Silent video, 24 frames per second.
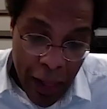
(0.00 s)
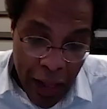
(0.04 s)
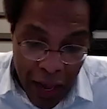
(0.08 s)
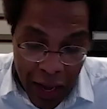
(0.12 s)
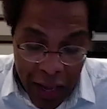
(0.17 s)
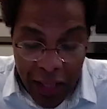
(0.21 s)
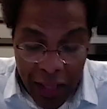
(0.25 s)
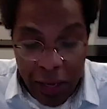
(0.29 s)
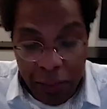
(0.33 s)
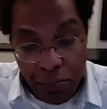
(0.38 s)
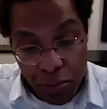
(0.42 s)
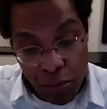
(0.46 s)

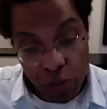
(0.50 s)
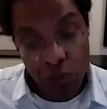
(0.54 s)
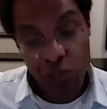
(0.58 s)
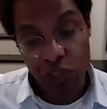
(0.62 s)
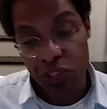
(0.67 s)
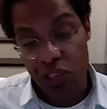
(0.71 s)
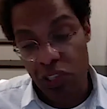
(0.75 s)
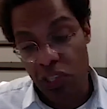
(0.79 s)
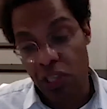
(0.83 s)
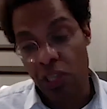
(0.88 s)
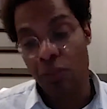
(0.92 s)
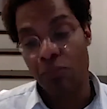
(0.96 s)
And then
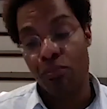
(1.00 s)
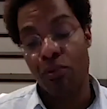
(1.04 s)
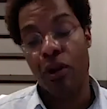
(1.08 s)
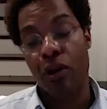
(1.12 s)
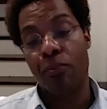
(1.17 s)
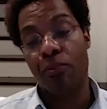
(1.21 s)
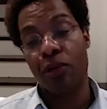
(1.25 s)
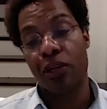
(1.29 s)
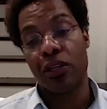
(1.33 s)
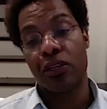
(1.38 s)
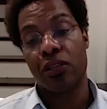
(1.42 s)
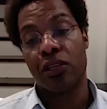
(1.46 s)
purchasing a
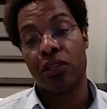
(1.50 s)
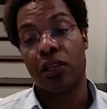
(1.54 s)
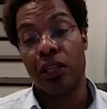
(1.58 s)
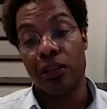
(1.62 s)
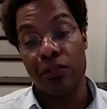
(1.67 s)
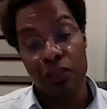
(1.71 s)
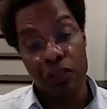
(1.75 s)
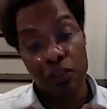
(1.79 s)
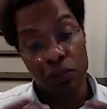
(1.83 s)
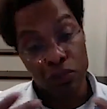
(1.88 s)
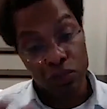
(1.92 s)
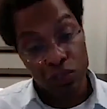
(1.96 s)
property to live
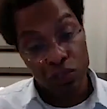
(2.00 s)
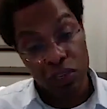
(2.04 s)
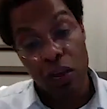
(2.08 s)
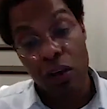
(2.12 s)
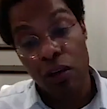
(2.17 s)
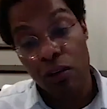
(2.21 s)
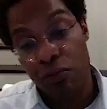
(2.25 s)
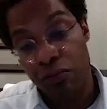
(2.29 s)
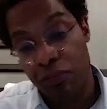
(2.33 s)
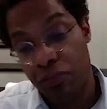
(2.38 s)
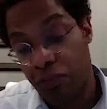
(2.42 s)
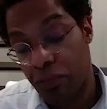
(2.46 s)
in
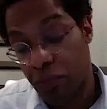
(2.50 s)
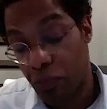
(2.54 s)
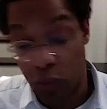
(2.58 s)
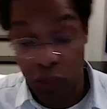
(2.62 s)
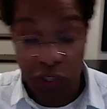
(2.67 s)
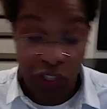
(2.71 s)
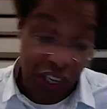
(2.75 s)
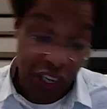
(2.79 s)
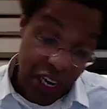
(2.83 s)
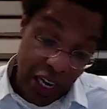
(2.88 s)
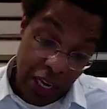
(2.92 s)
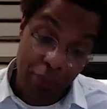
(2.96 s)
yourself,
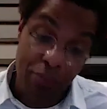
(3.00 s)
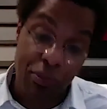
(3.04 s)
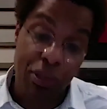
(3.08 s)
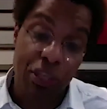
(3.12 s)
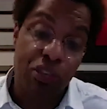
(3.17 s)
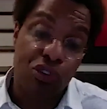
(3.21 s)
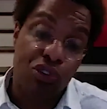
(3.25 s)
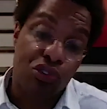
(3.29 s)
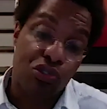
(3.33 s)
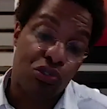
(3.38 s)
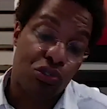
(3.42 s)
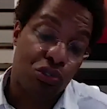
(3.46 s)
which can be
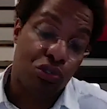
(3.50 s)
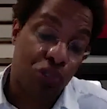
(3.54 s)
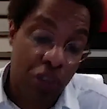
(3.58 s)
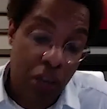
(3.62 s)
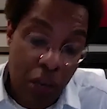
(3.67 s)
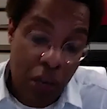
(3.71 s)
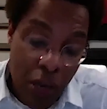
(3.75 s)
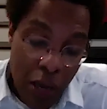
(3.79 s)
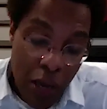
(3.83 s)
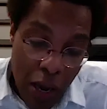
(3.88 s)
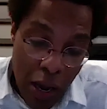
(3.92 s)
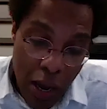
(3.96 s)
insured,
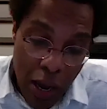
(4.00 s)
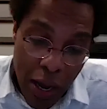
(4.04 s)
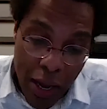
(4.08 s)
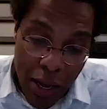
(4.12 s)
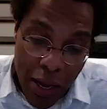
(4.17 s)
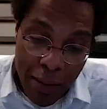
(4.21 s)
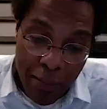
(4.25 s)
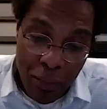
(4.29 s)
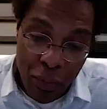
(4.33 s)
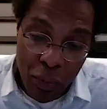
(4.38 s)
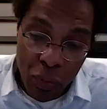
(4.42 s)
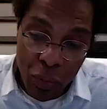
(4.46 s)

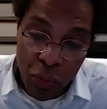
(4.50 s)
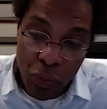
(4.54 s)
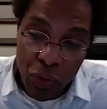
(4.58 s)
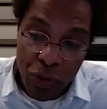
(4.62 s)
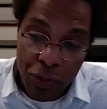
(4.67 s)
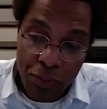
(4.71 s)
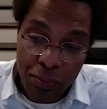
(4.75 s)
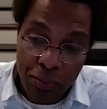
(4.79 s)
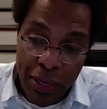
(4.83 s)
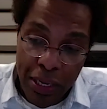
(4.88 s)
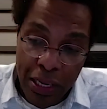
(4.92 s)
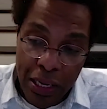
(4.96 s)

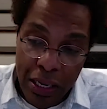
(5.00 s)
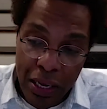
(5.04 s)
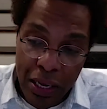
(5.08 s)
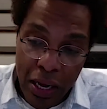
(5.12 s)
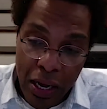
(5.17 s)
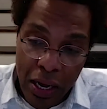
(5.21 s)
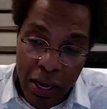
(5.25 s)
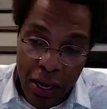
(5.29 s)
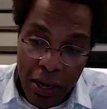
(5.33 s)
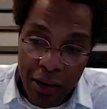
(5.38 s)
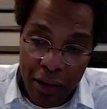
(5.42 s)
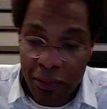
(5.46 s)
would be
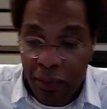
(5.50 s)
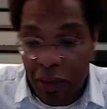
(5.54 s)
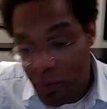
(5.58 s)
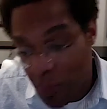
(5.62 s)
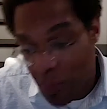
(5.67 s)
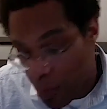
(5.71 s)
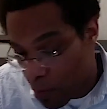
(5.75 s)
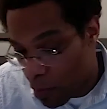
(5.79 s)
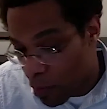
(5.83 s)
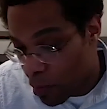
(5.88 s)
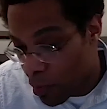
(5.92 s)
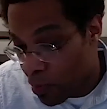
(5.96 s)
a
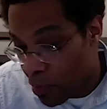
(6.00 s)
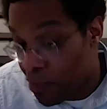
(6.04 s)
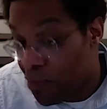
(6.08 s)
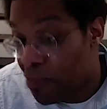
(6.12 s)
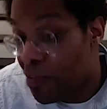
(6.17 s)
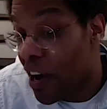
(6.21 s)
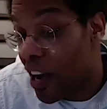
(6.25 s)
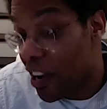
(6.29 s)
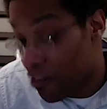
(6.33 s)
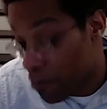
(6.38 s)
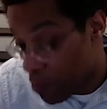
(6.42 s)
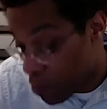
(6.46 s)
minimum of
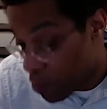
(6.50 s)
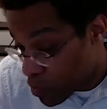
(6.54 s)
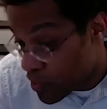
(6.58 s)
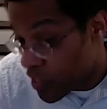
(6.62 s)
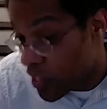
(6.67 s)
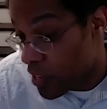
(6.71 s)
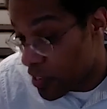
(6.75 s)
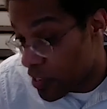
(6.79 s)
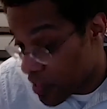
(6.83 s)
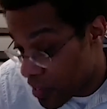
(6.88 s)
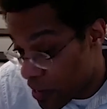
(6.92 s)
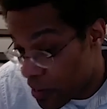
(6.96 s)

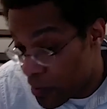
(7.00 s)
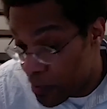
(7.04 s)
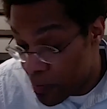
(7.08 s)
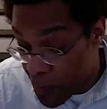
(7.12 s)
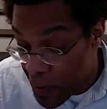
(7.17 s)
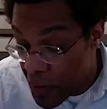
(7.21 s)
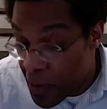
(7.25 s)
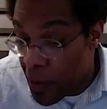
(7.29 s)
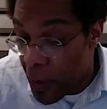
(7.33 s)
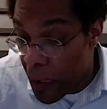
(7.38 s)
5% down.